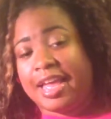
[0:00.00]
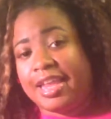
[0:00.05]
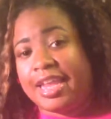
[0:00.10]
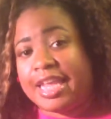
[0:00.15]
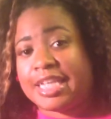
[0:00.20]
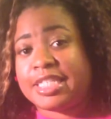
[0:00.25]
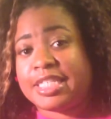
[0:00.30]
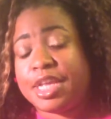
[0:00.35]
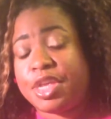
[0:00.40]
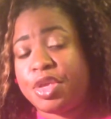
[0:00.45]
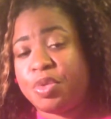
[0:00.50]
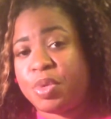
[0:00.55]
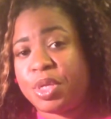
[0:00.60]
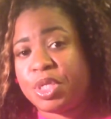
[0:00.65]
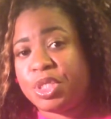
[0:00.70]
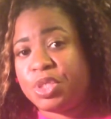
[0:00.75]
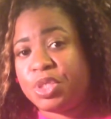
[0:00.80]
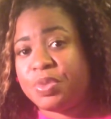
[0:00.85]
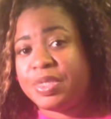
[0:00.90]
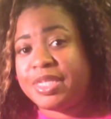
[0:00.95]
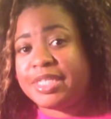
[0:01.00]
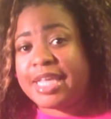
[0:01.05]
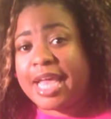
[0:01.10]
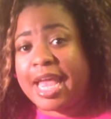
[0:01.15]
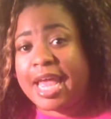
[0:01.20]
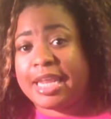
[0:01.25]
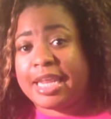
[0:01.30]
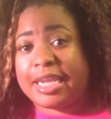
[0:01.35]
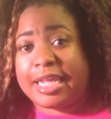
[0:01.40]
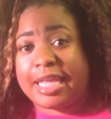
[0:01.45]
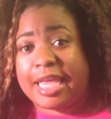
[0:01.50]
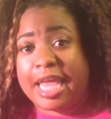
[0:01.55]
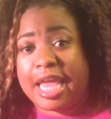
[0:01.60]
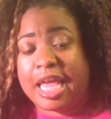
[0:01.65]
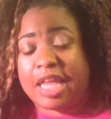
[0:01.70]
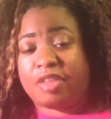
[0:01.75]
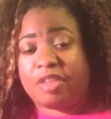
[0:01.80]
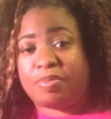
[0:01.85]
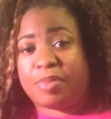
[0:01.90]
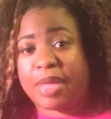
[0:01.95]
Next thing you want to do is add in a
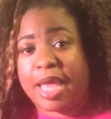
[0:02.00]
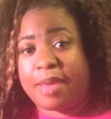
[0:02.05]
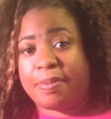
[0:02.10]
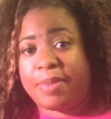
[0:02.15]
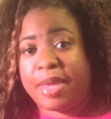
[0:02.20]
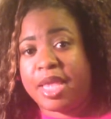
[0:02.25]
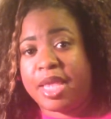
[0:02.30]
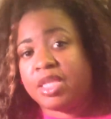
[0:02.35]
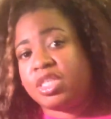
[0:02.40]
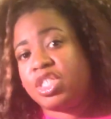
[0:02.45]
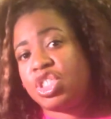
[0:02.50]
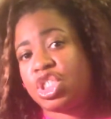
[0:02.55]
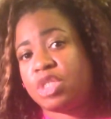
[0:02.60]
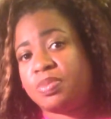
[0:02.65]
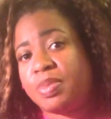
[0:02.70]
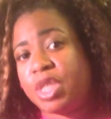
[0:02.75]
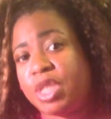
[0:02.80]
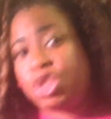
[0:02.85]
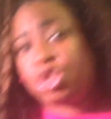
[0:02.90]
can of black beans. Just make